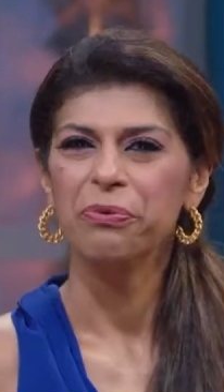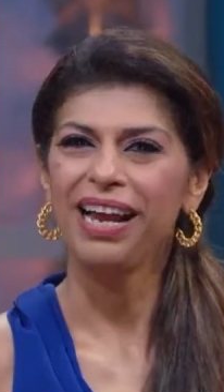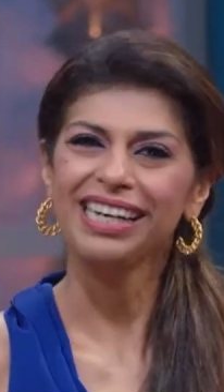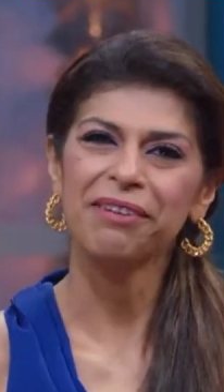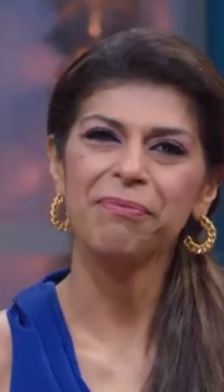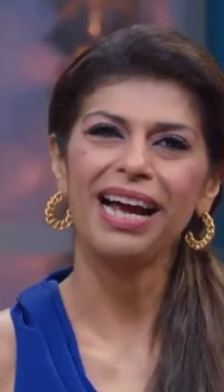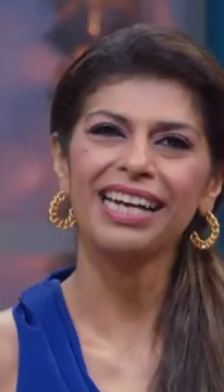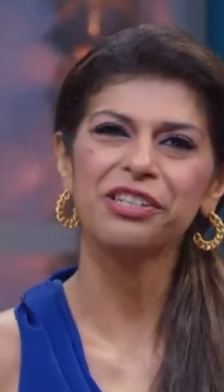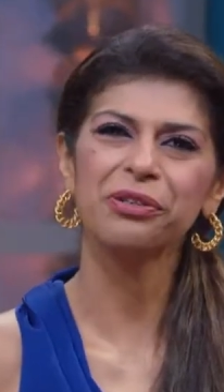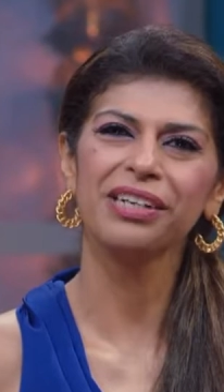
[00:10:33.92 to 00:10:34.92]
Welcome
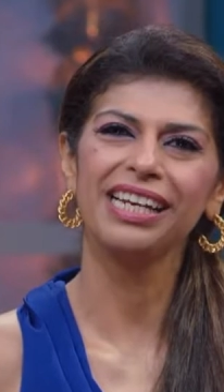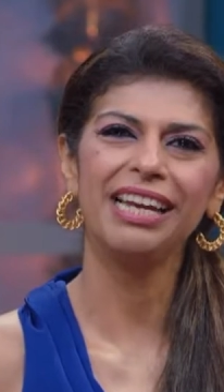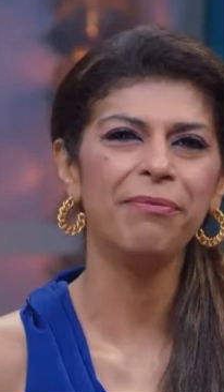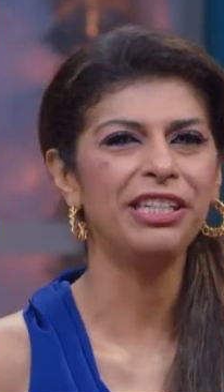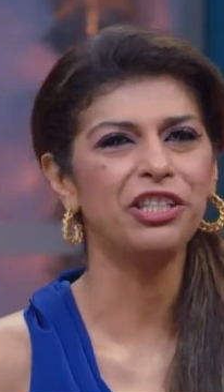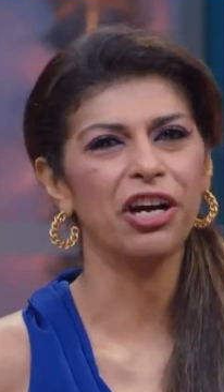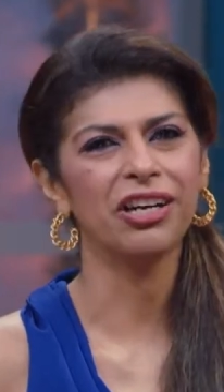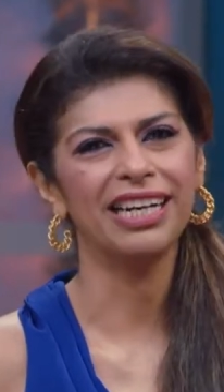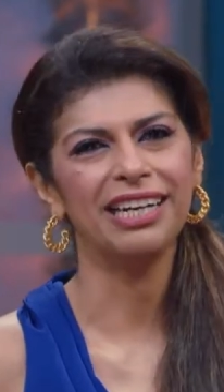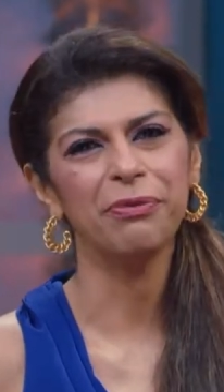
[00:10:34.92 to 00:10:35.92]
back to Gimme
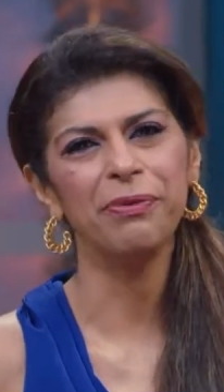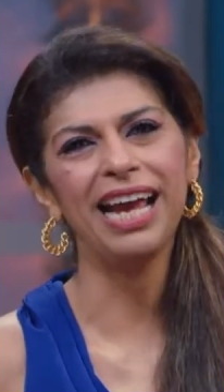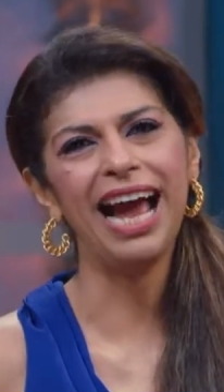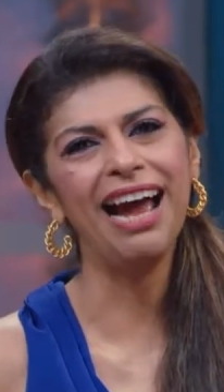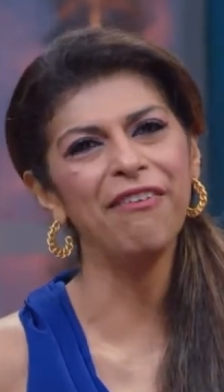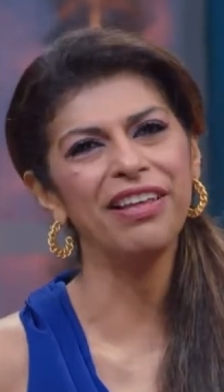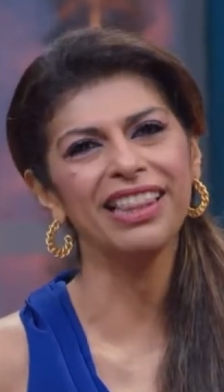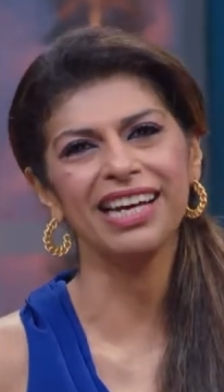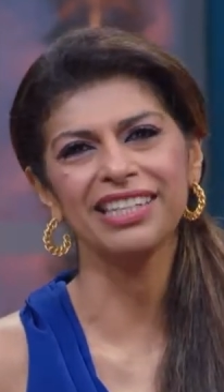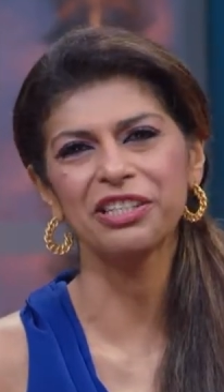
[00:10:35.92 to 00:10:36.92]
Chocolate. We have
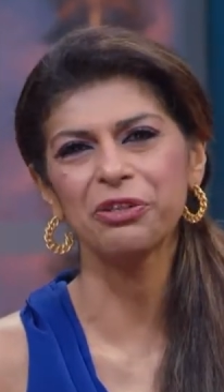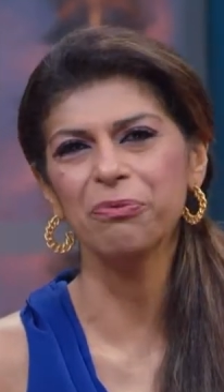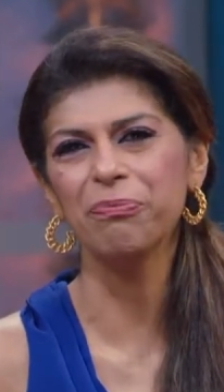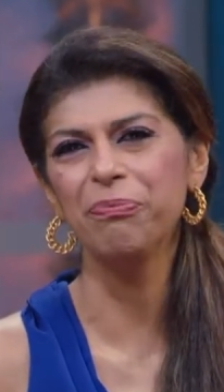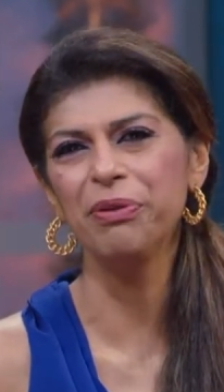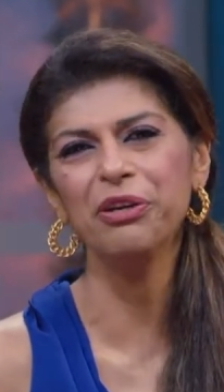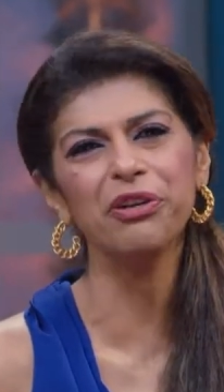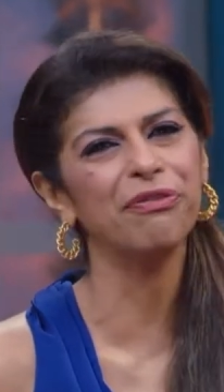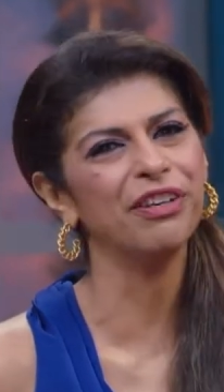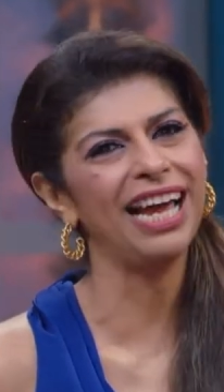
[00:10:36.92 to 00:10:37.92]
with us two
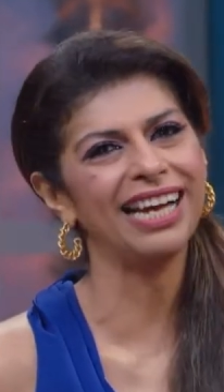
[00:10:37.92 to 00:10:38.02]
beautiful